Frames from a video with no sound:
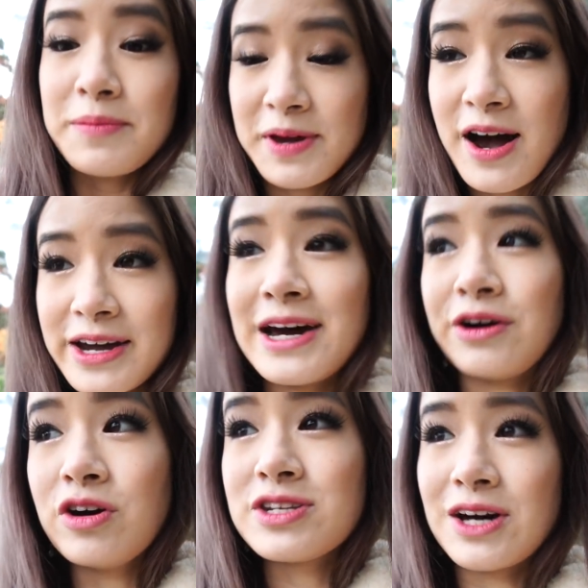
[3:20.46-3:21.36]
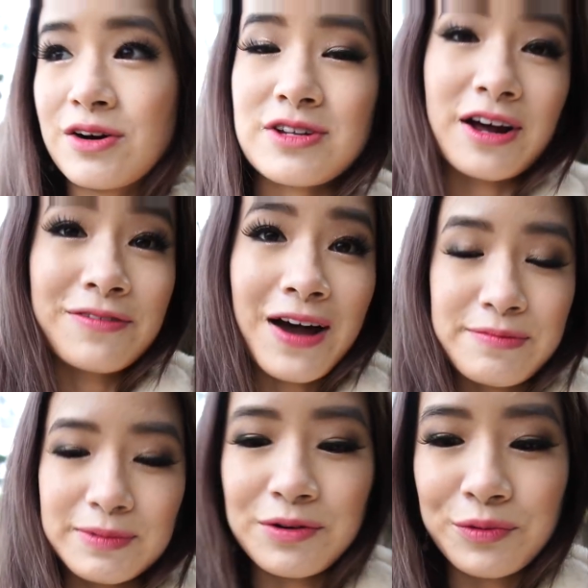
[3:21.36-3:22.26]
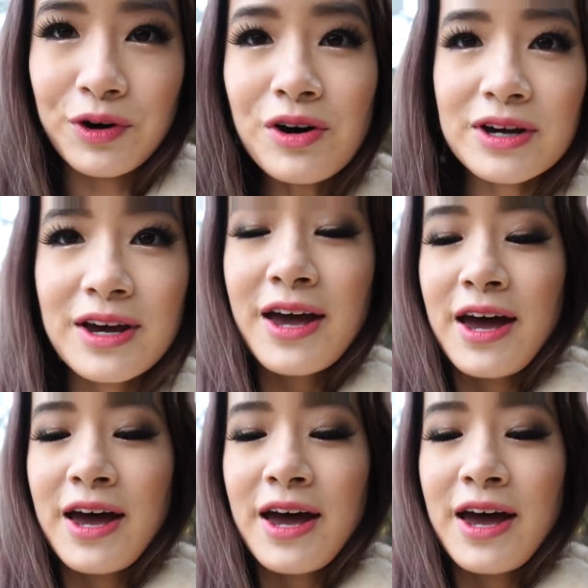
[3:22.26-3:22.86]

behind our hotel, so like a five minute walk.